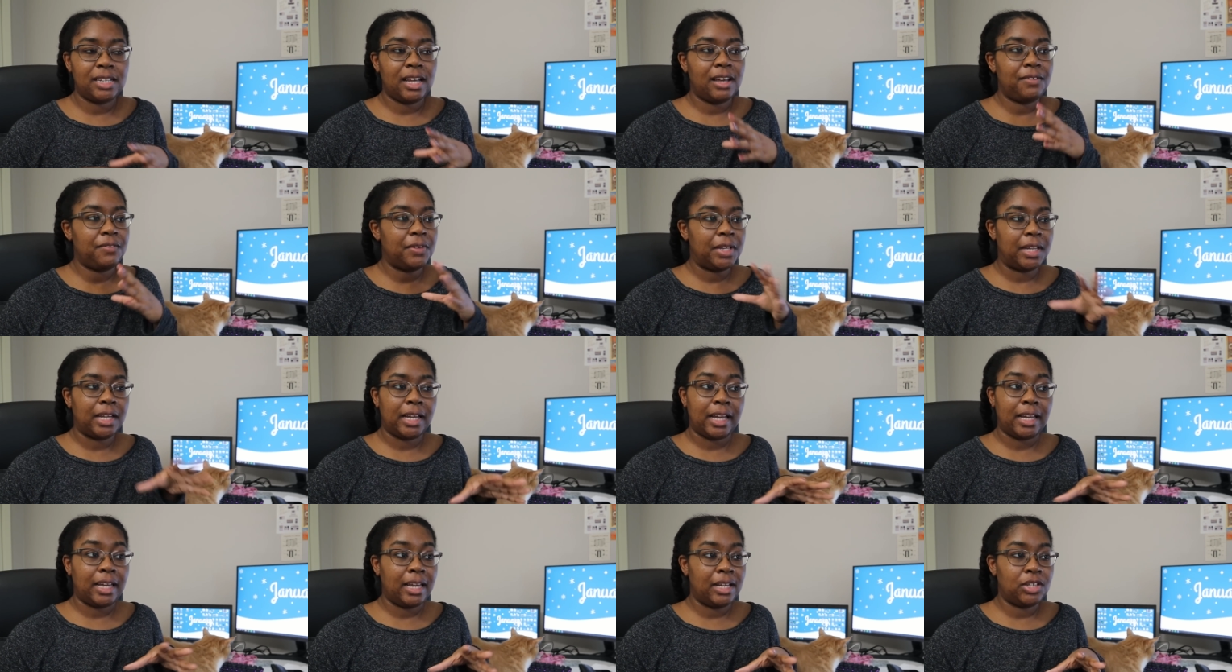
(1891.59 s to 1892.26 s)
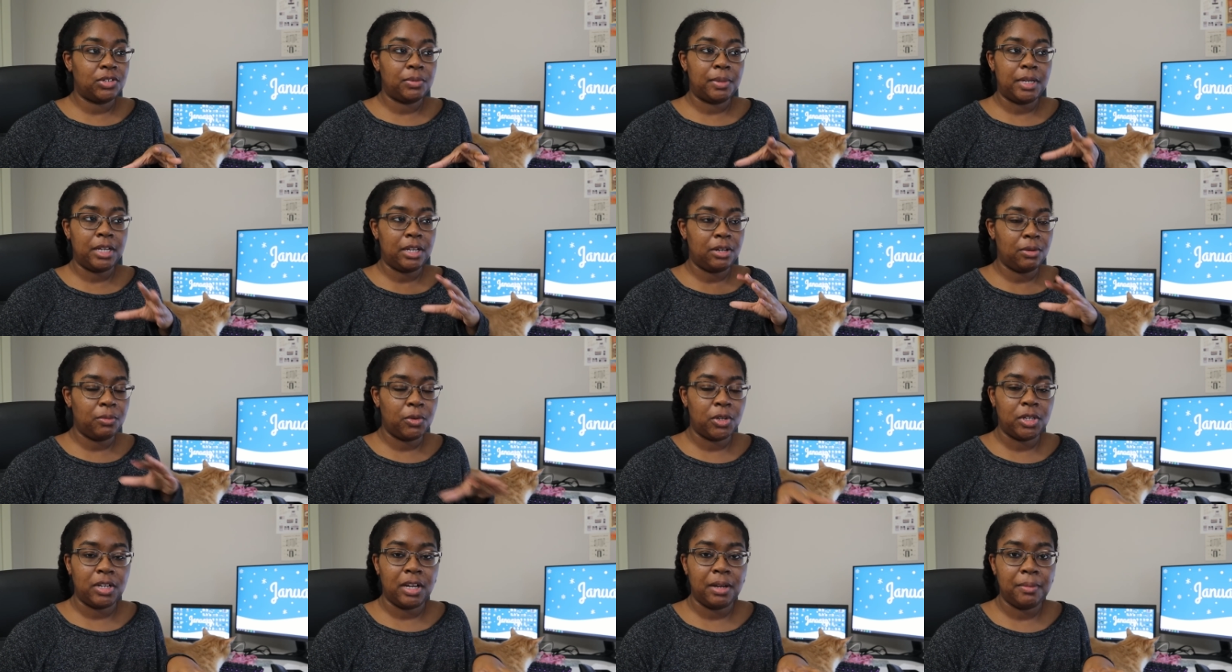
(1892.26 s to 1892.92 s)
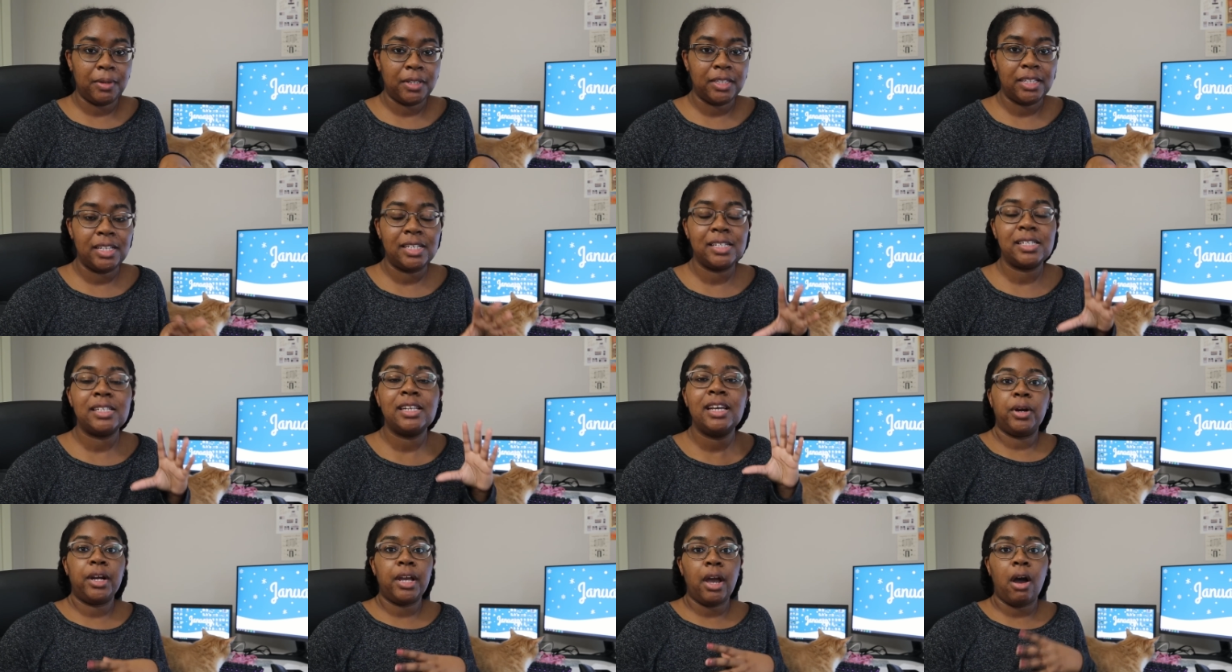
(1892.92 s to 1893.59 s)
I feel like I can't spend any more time on this.
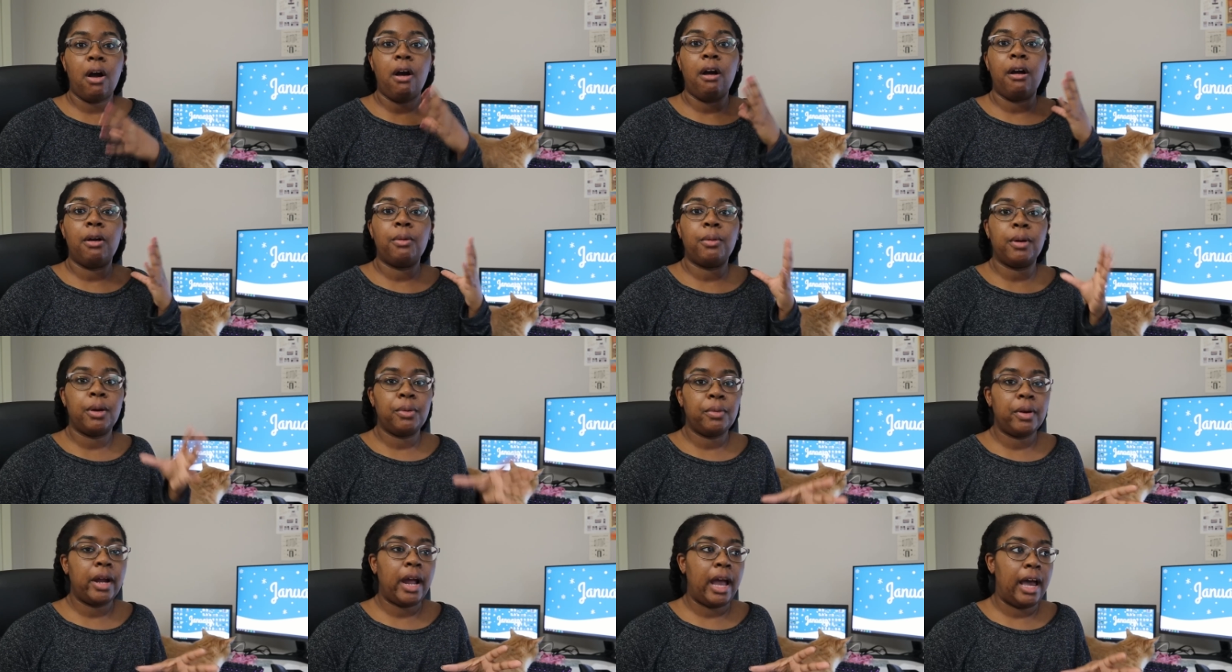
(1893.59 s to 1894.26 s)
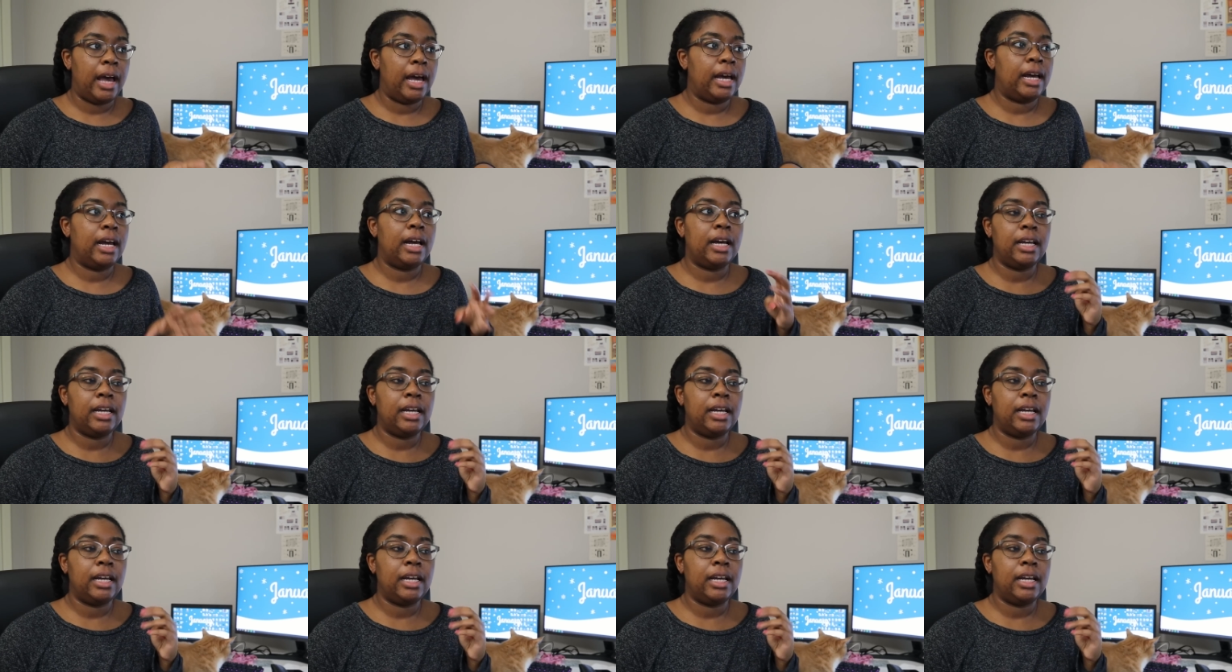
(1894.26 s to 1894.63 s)
We are where we're at.